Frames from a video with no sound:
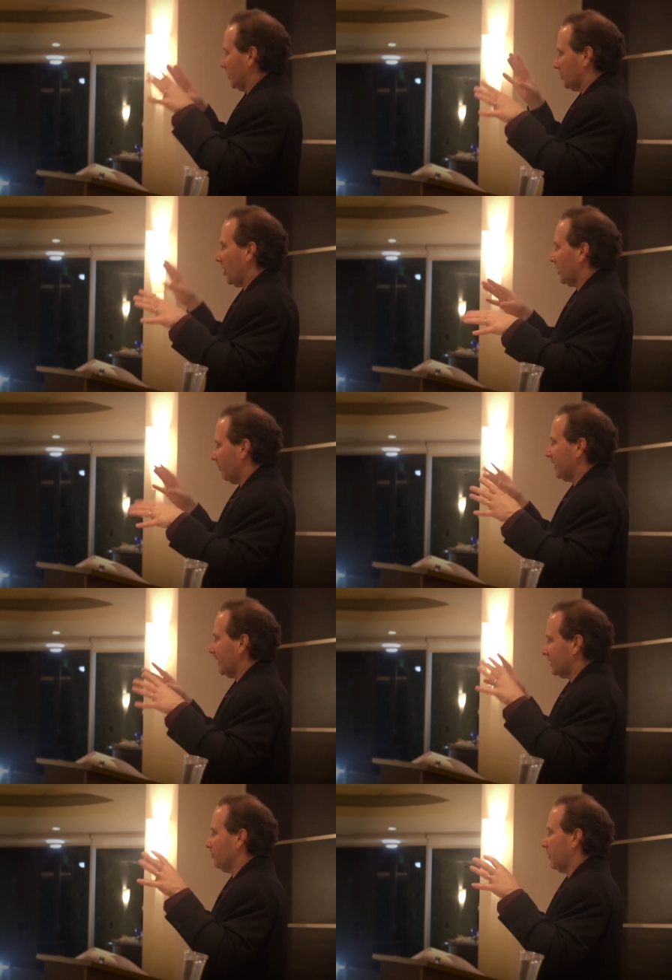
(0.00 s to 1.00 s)
want to talk
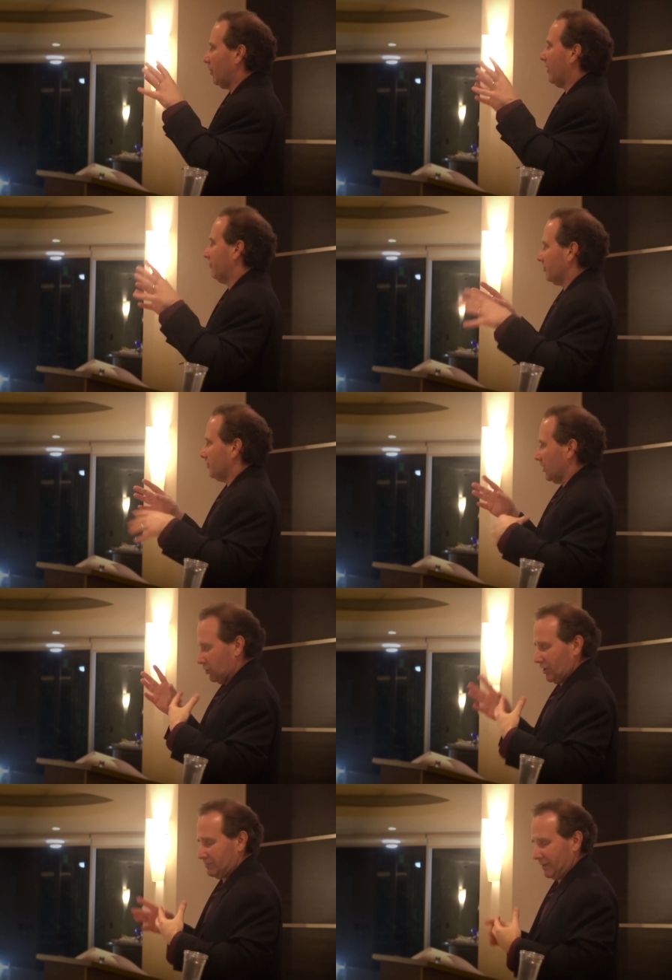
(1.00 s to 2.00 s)
about that so people have a, a
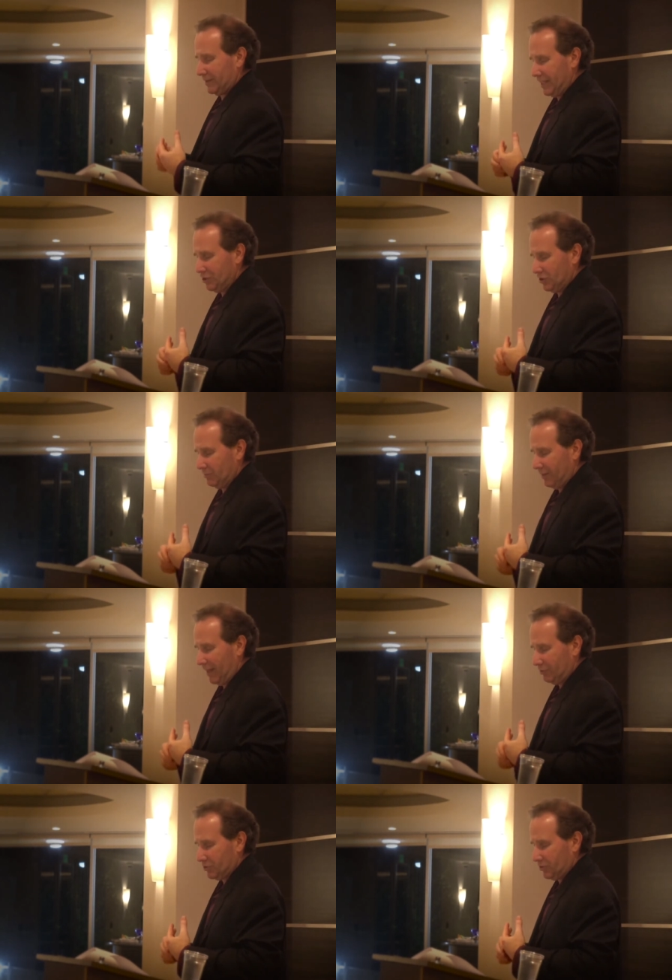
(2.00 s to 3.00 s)
good expectation
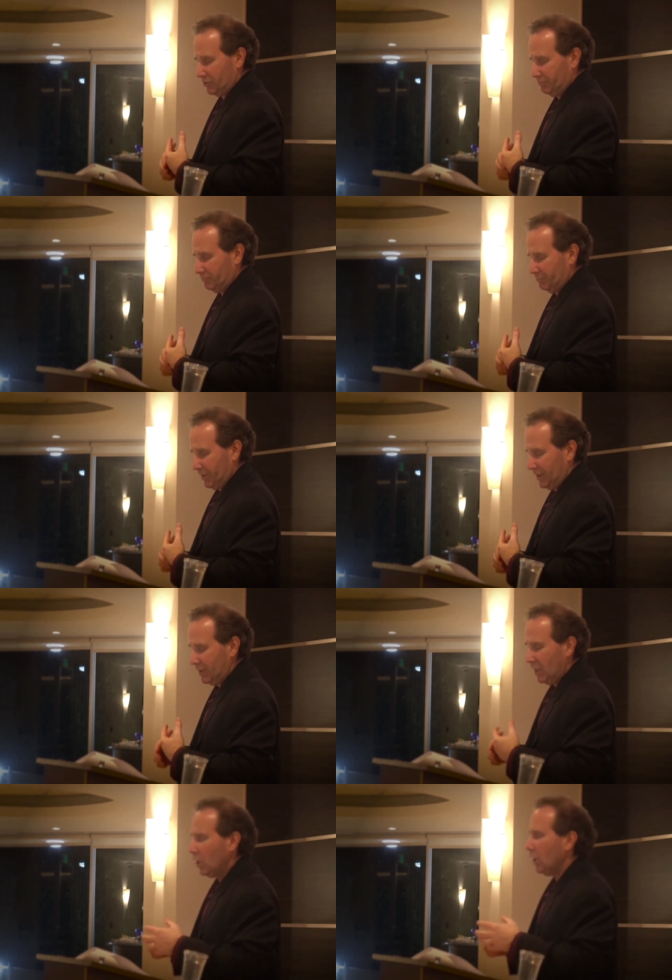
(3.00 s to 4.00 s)
about how it's going to
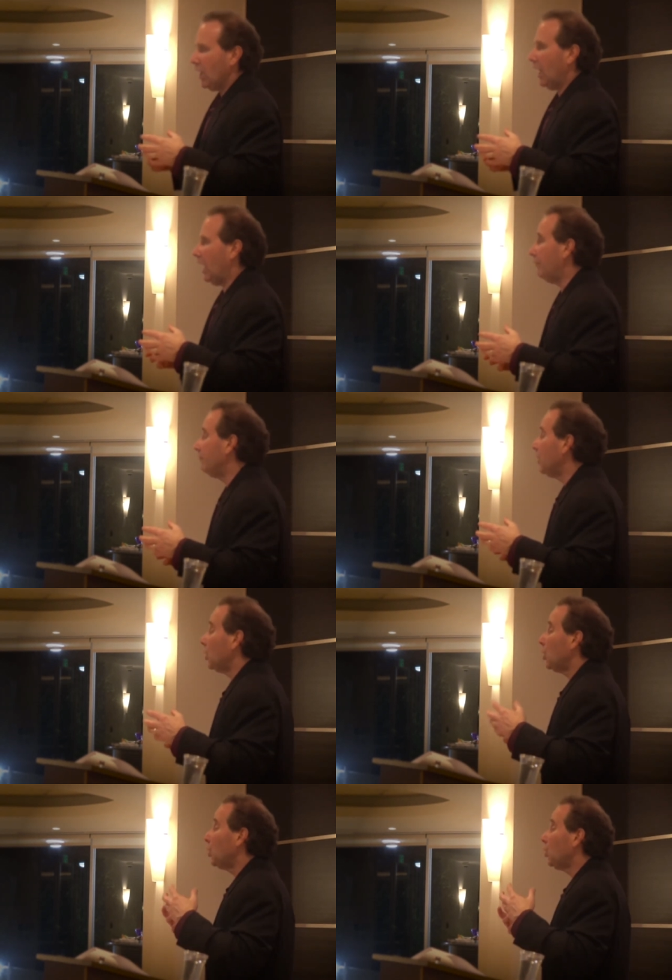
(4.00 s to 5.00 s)
be. Um,
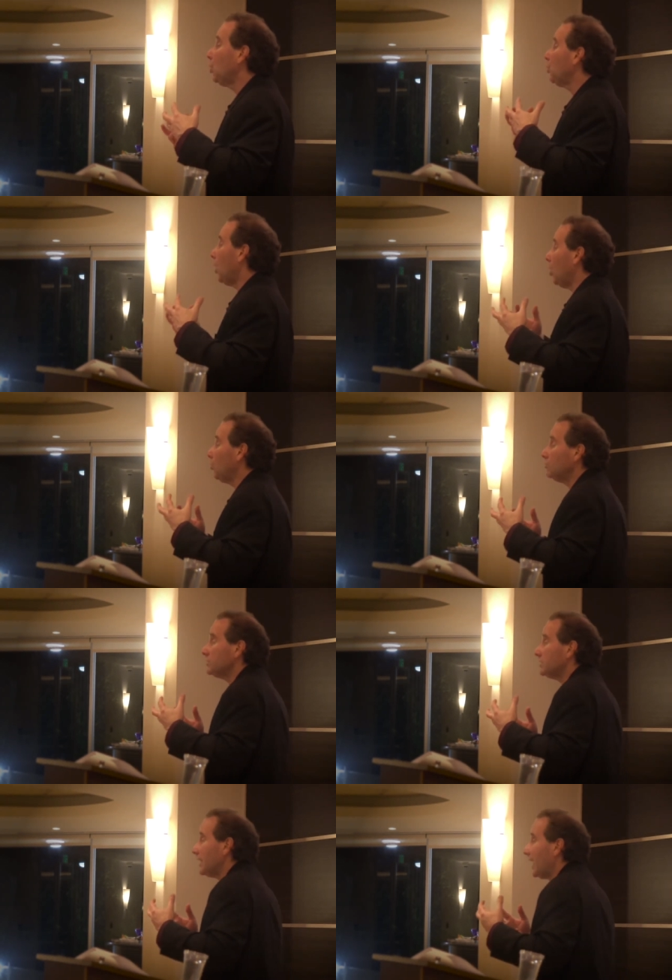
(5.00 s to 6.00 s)
who
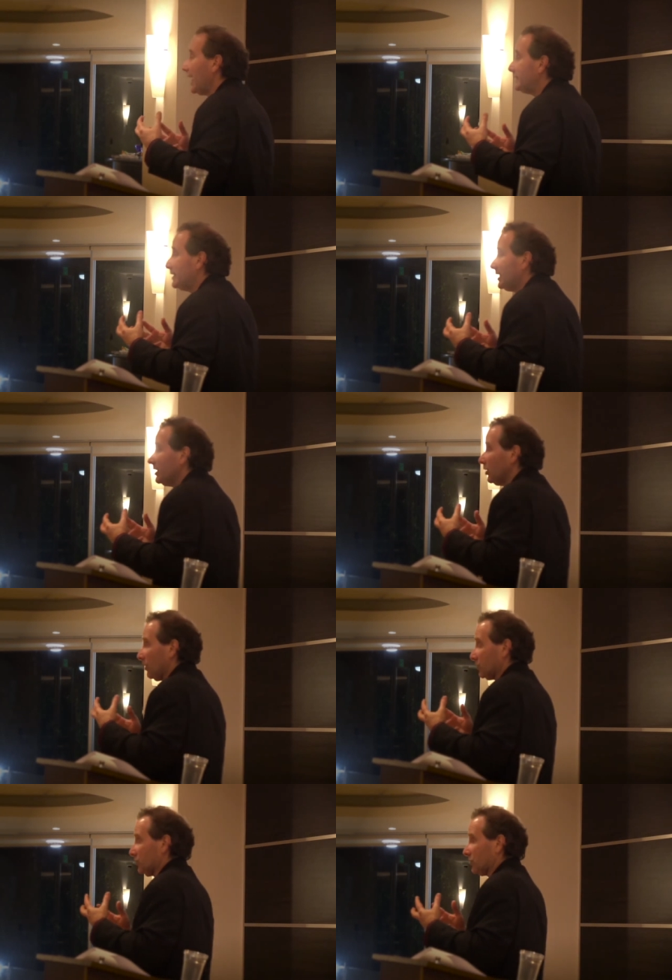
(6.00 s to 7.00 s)
owns the idea? You
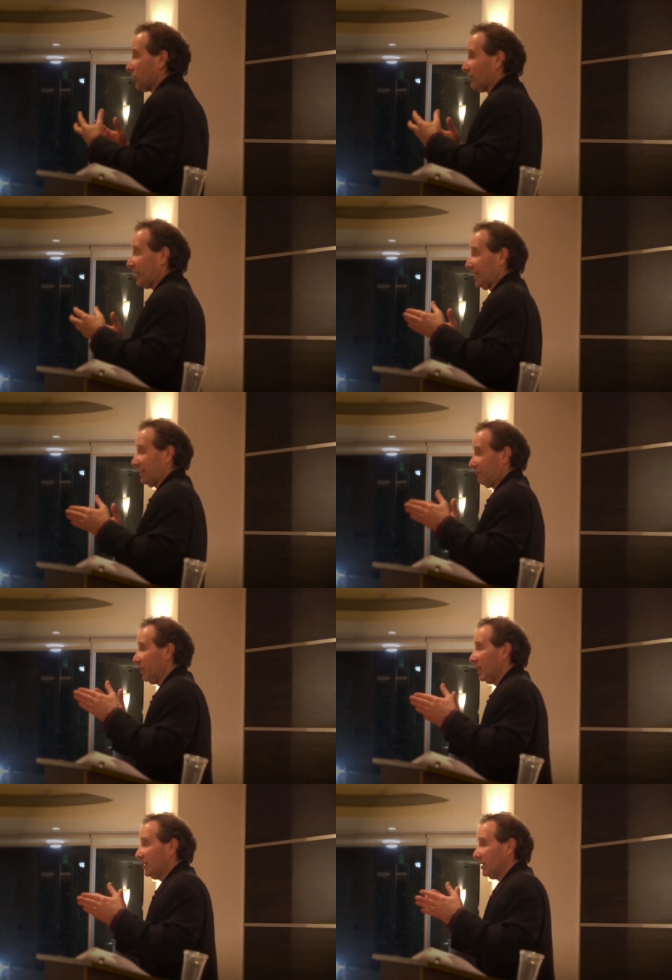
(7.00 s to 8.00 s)
want to sort of talk about, like, if
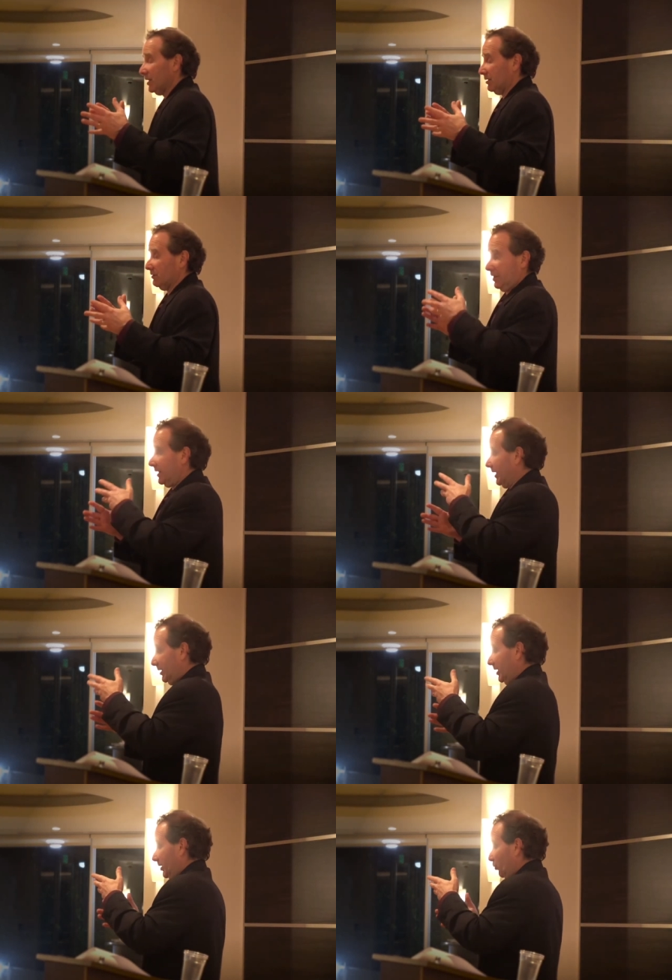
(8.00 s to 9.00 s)
in
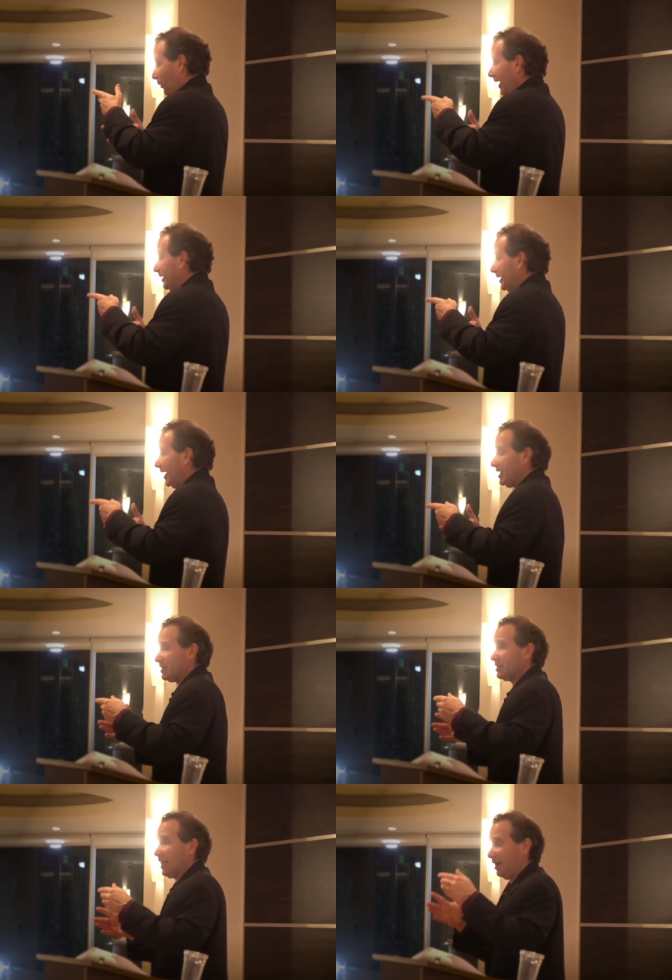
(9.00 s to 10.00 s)
the, in the Rent
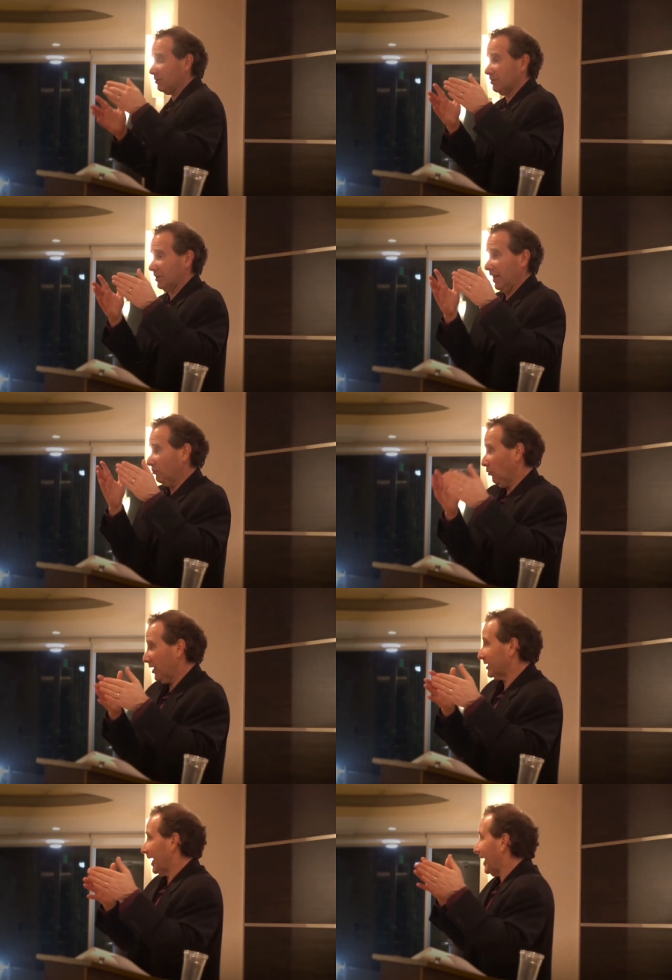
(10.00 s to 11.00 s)
case, that, that
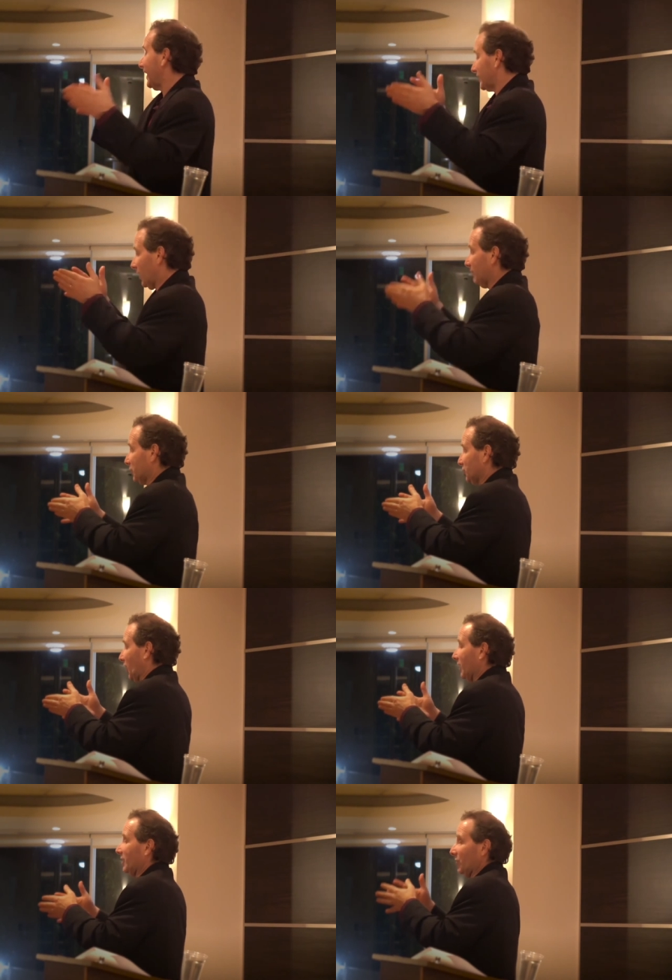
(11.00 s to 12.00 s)
one guy had come to
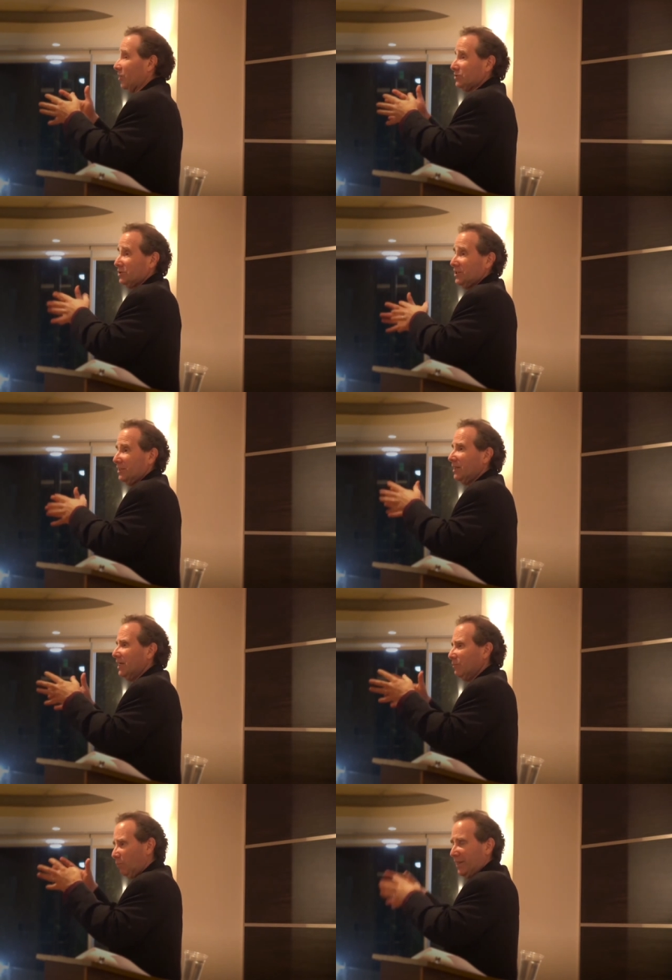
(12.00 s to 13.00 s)
Jonathan Larson and
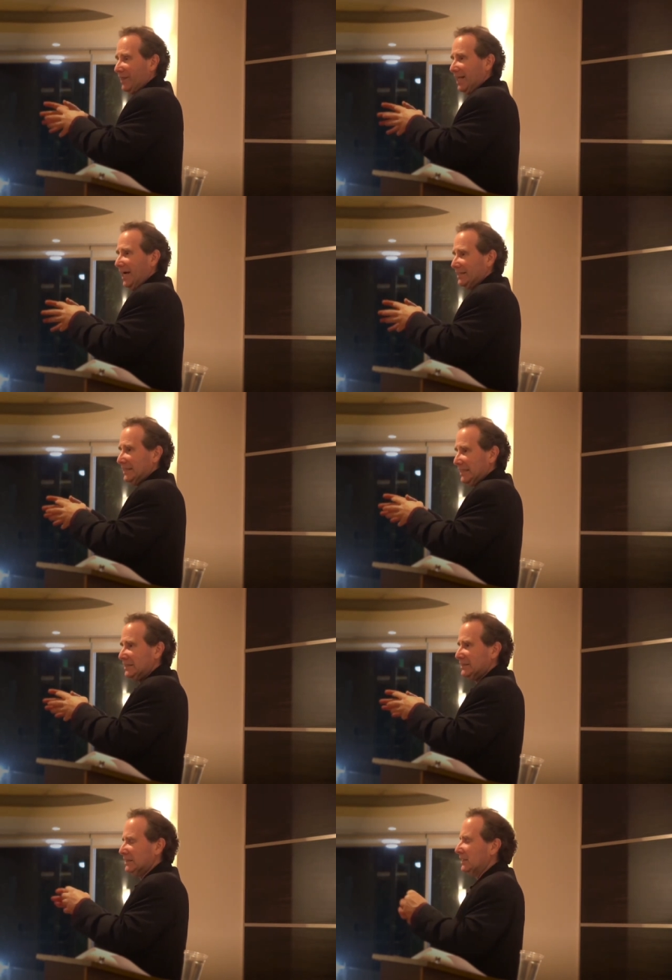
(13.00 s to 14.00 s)
with the
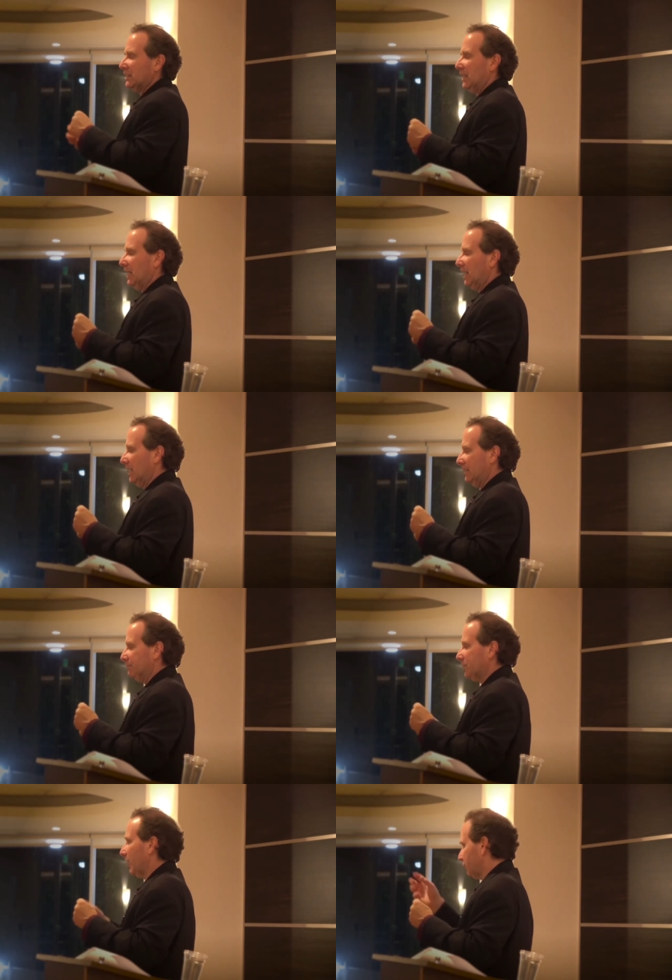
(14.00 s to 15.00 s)
idea
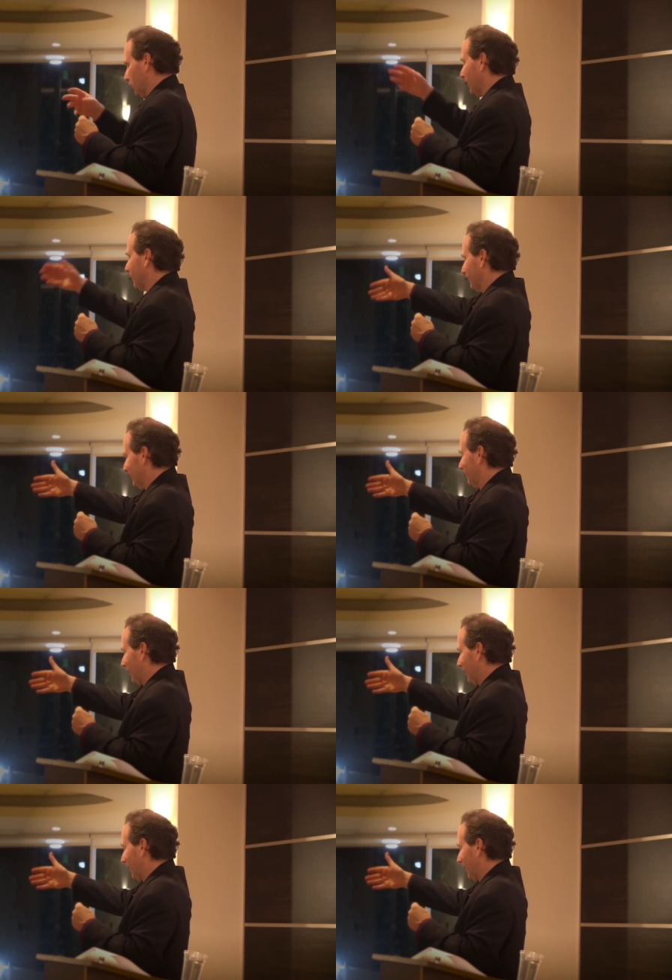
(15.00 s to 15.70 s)
um, of doing